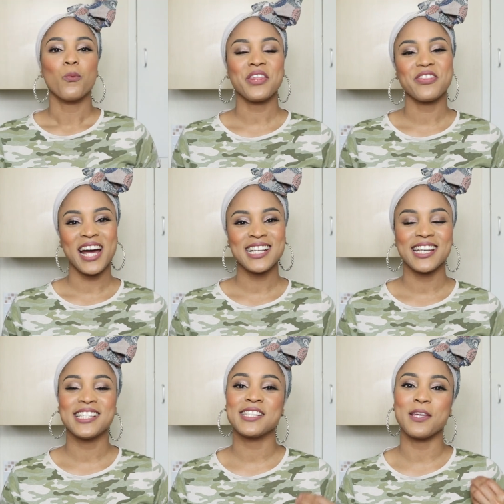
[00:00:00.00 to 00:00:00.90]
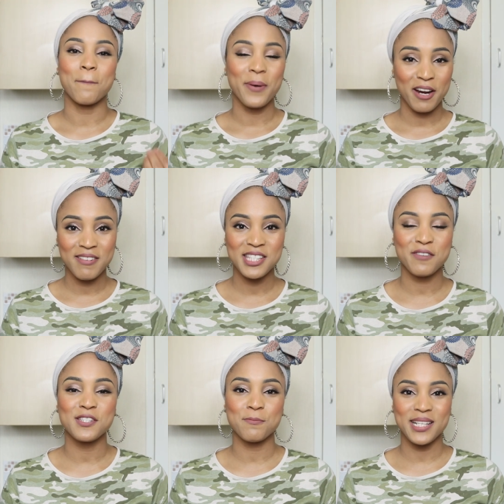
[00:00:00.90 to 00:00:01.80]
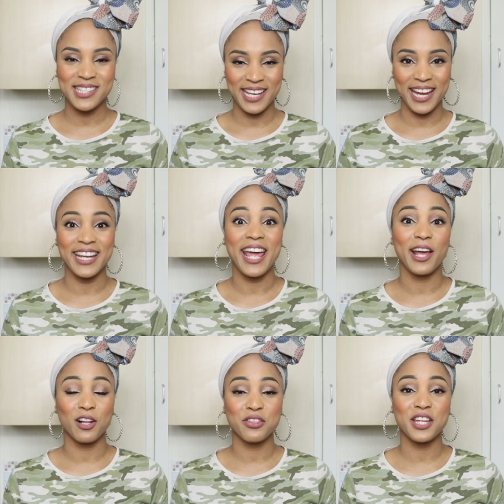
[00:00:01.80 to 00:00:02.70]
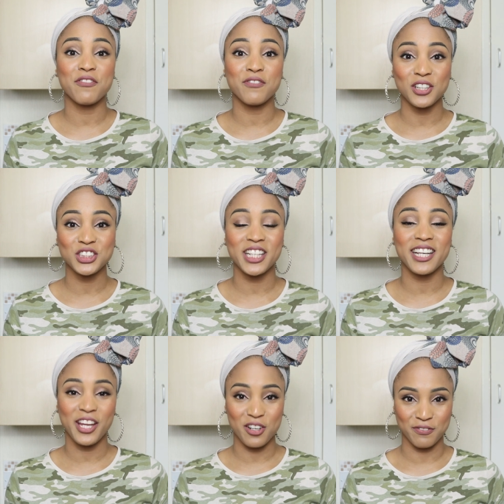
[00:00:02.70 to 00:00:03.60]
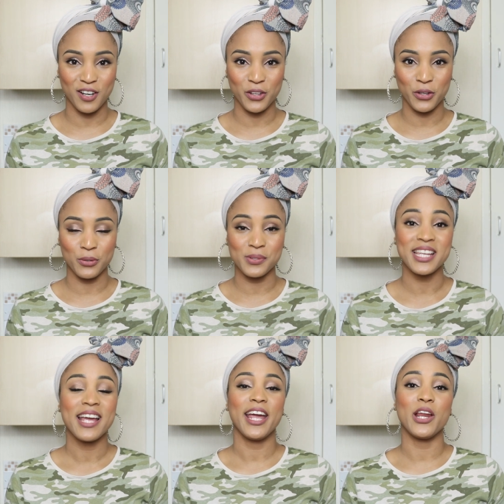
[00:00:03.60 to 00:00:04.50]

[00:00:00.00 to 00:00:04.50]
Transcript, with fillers: With that, it is imperative to maintain healthy functioning hair follicles